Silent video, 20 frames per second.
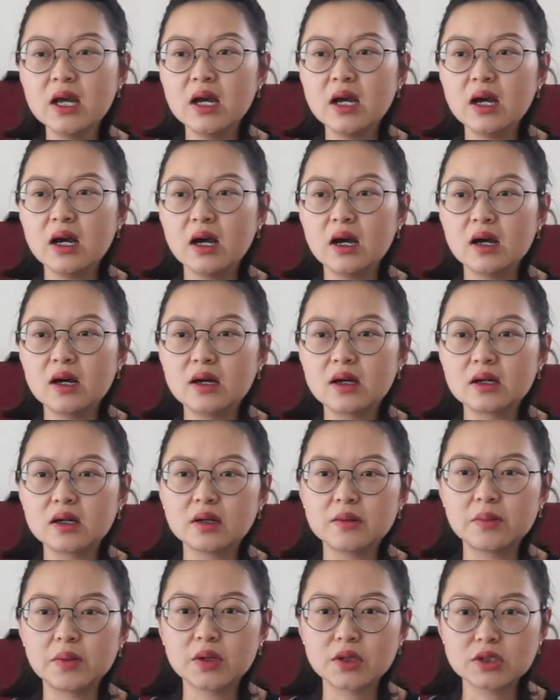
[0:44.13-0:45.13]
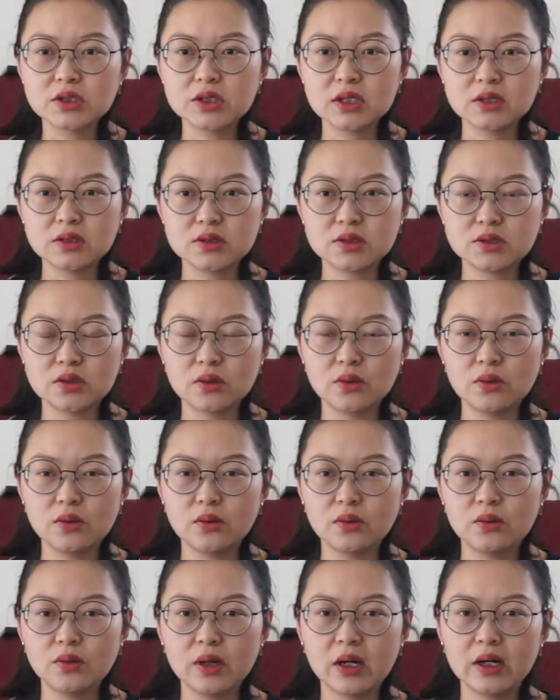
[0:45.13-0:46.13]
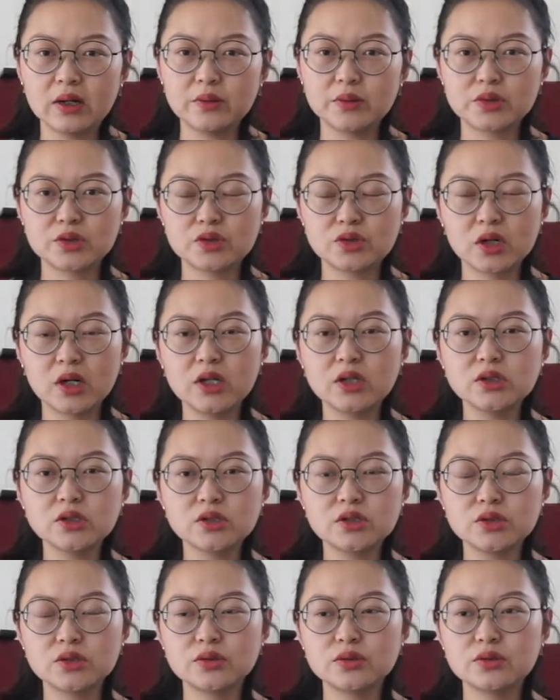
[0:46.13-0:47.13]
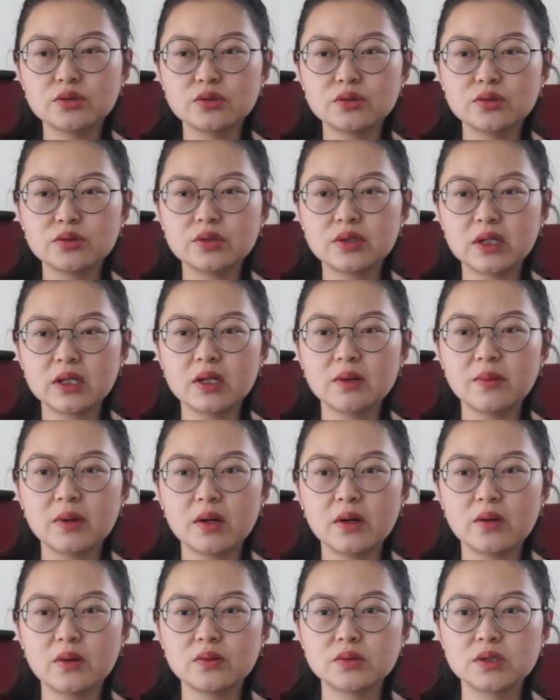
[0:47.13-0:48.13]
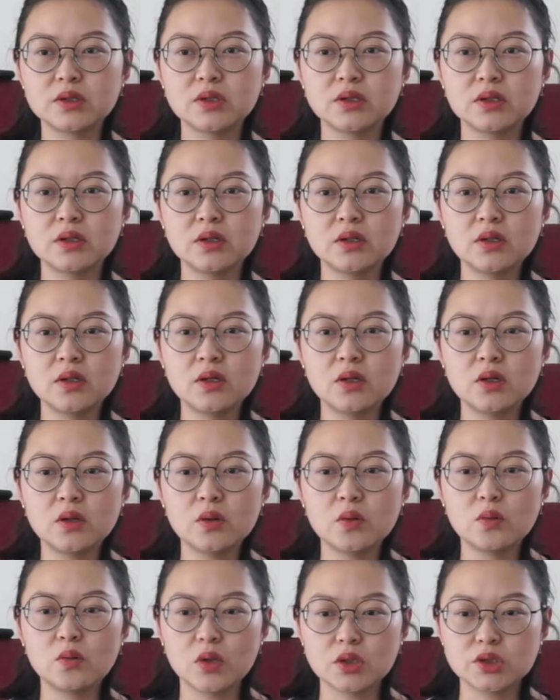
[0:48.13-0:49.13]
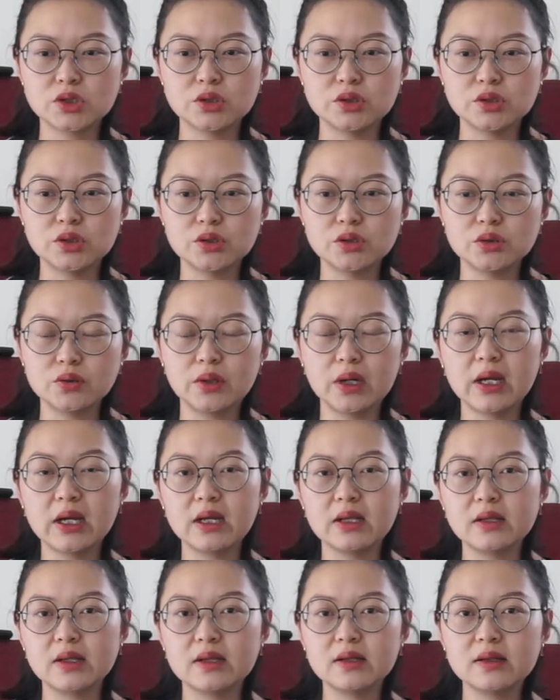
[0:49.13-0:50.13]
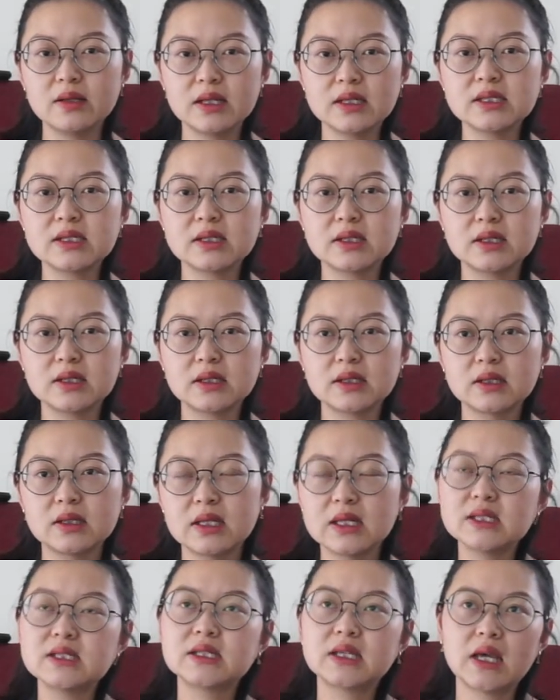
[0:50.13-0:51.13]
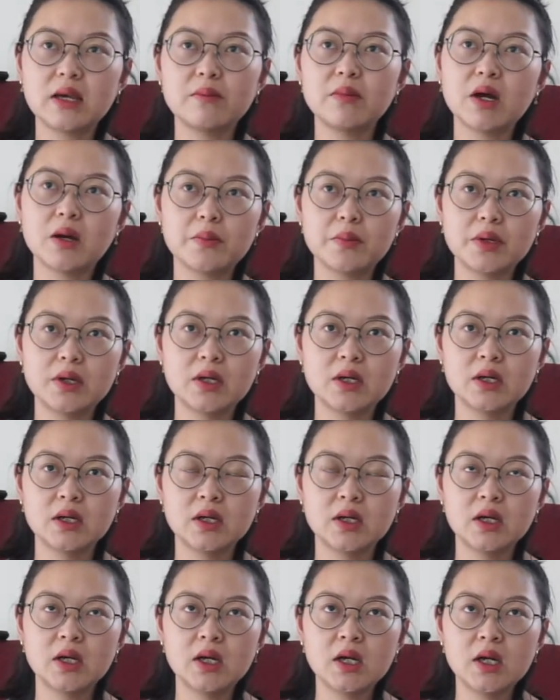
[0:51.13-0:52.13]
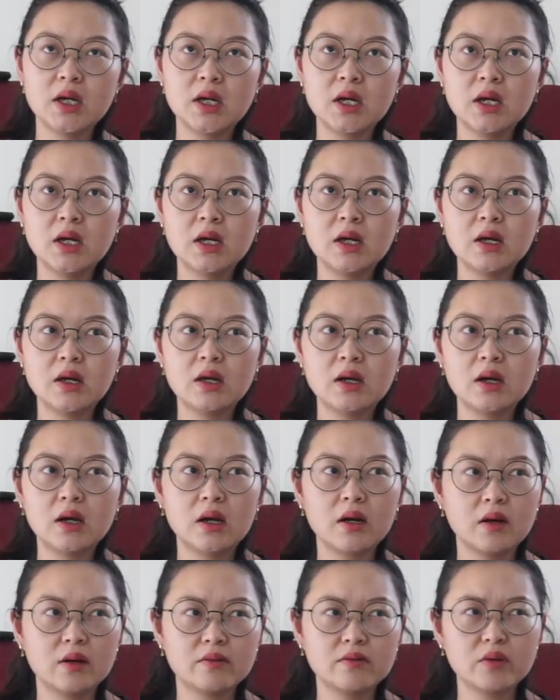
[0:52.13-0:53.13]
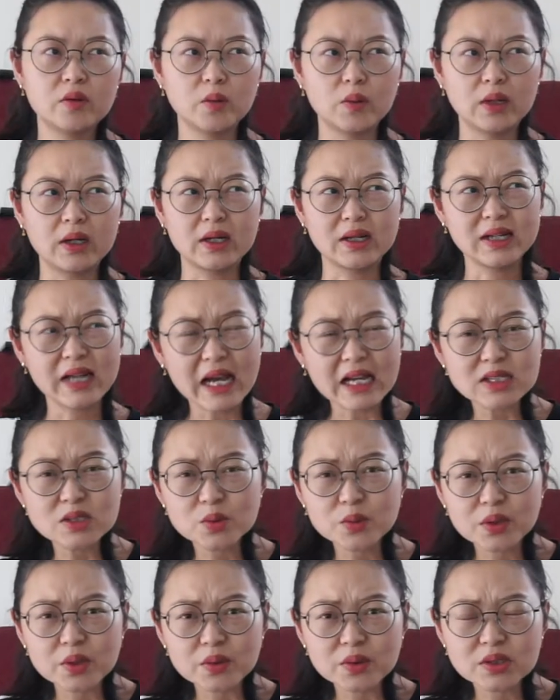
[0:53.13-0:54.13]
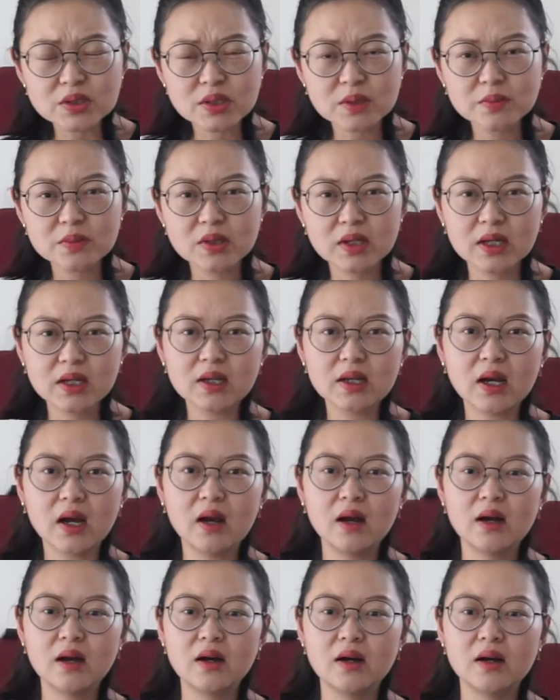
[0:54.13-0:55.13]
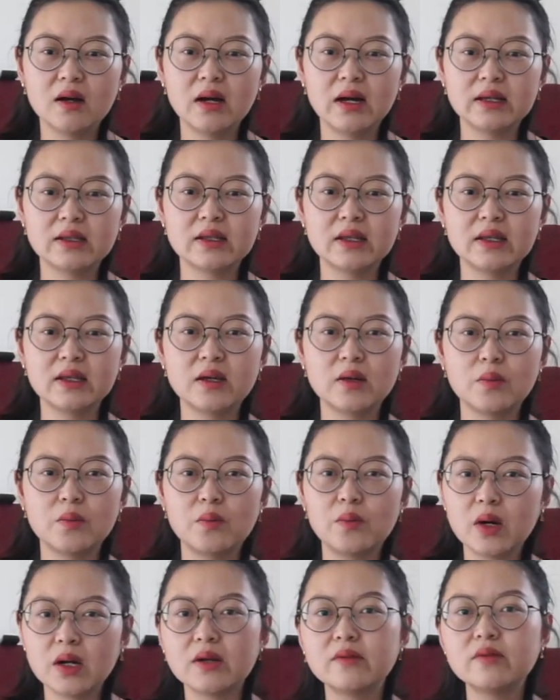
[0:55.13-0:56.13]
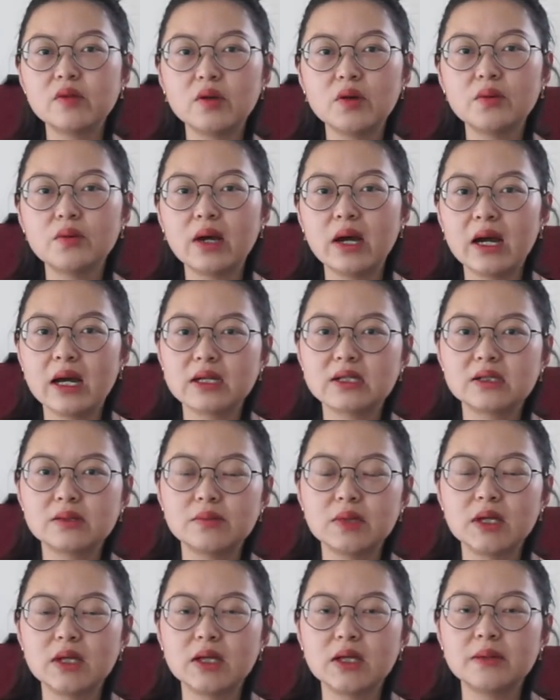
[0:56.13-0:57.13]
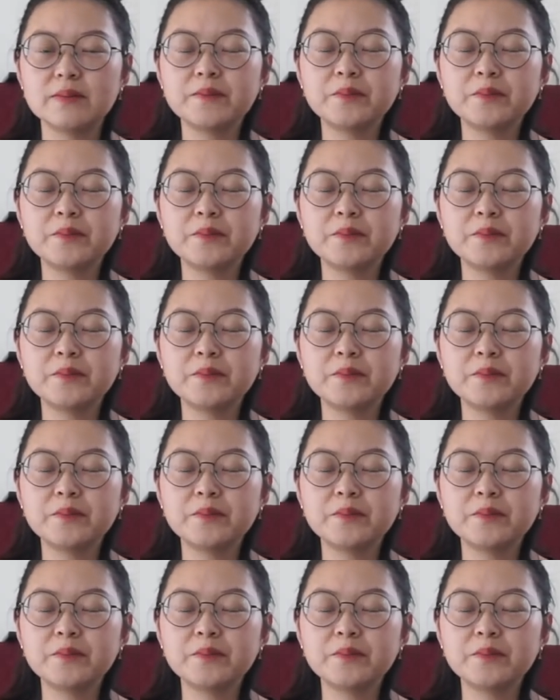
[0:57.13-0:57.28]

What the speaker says: kind of person. So I was trying to think about what to do, and then this came up. I feel like last week or something. I think one of you asked me